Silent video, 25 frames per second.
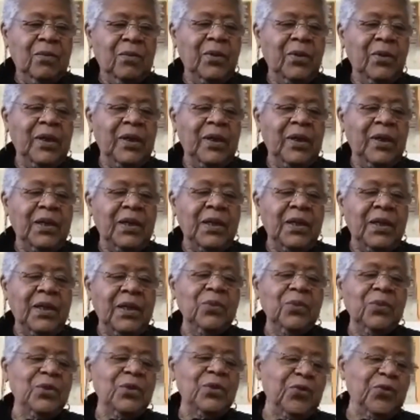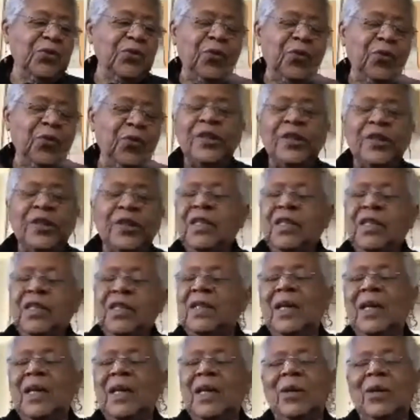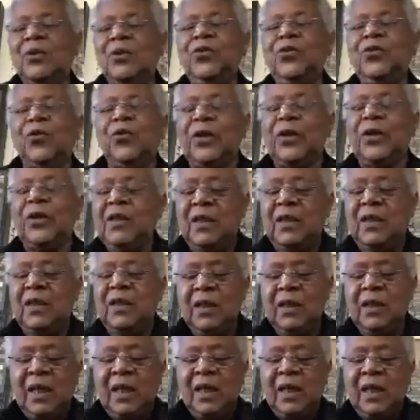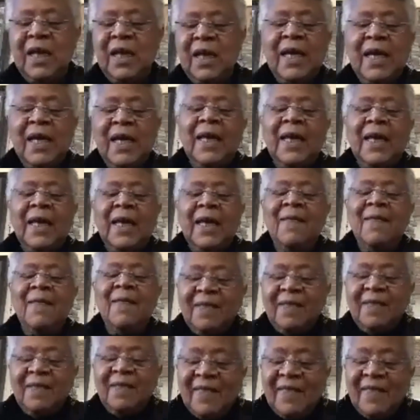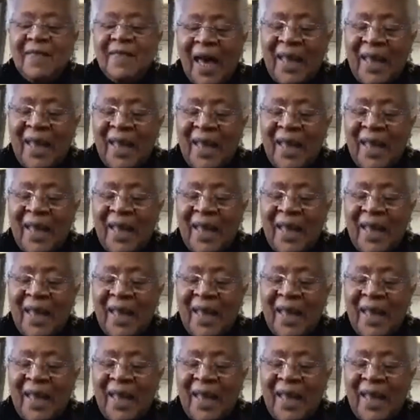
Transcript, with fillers: he was 14, I was 14. And that